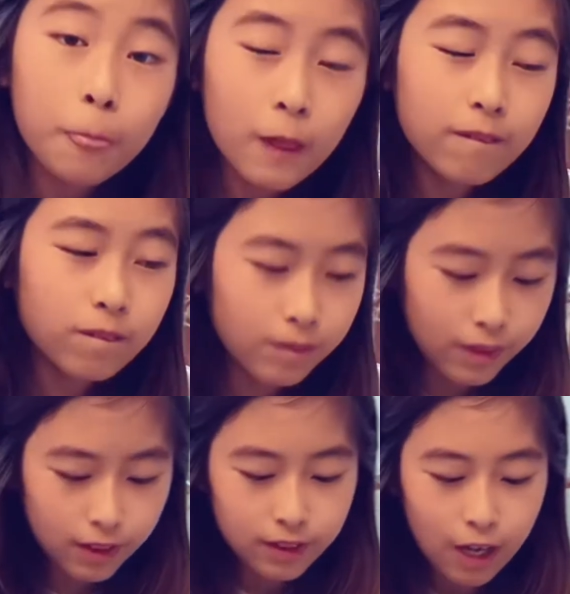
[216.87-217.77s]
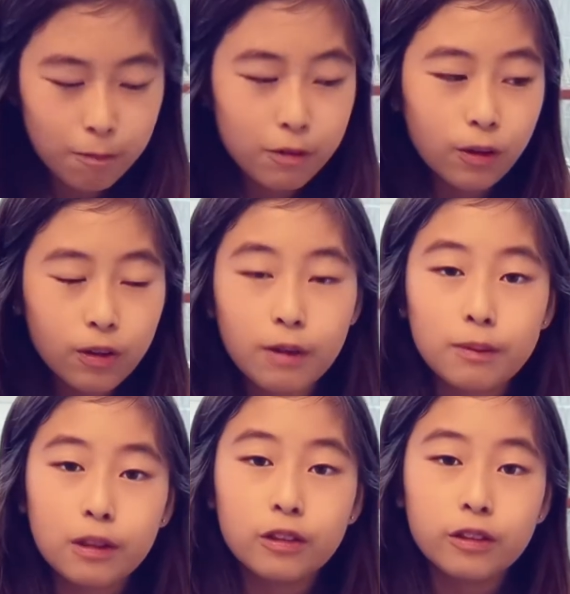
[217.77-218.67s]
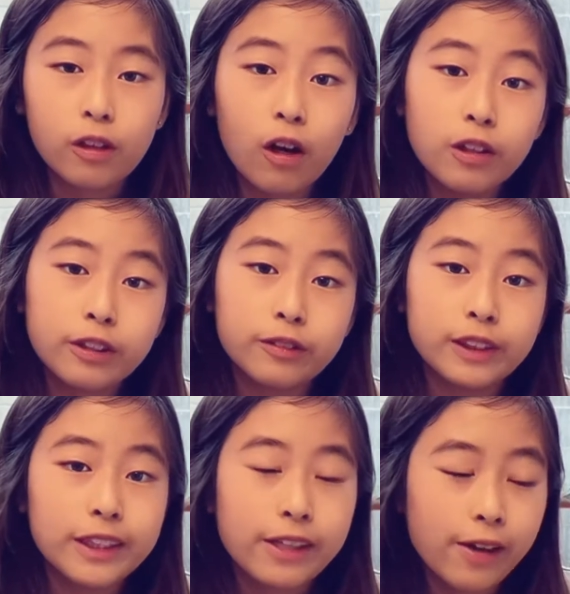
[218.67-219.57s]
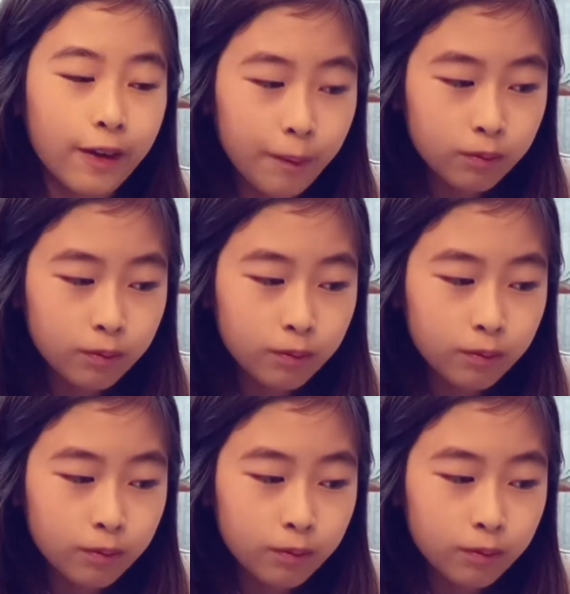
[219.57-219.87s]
The tapioca pearls are also really good.